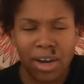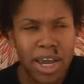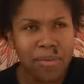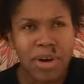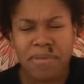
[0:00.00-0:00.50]

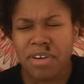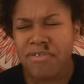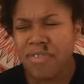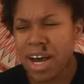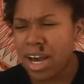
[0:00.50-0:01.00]
Okay, with the
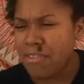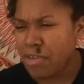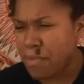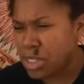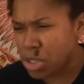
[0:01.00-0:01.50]
Five
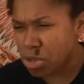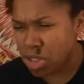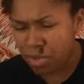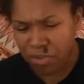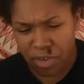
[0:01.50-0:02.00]
of
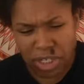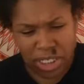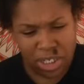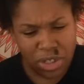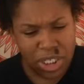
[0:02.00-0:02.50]
Pentacles in
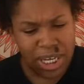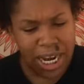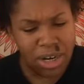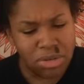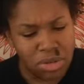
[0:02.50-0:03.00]
reverse energy, the
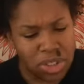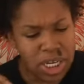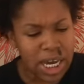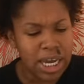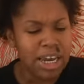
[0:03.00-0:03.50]
angels are
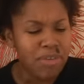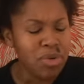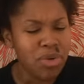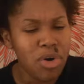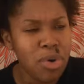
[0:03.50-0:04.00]
saying, if
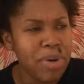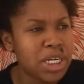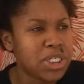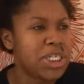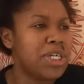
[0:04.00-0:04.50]
you know you're
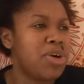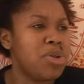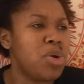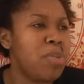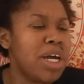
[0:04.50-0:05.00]
being cheated
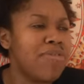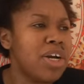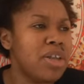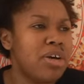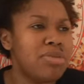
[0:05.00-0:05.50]
on, don't play
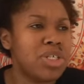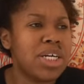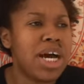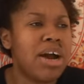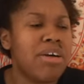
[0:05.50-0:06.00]
victim. Just
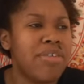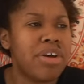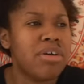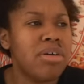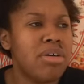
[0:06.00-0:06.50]
get out of
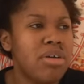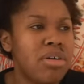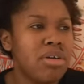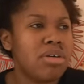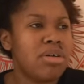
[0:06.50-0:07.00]
it.
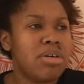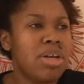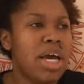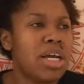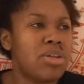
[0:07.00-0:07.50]

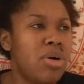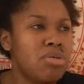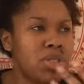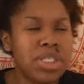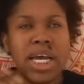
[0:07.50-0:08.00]
Like,
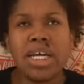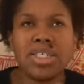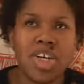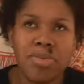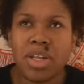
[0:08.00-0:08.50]
don't stay
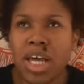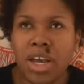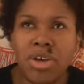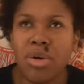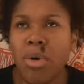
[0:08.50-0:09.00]
in something
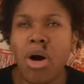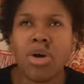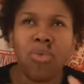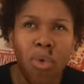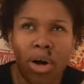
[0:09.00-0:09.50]
that you
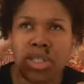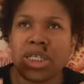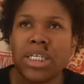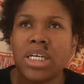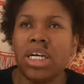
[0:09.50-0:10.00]
aren't
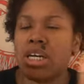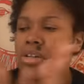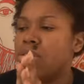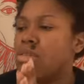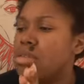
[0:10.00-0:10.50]
wanted
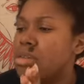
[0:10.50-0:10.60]
in.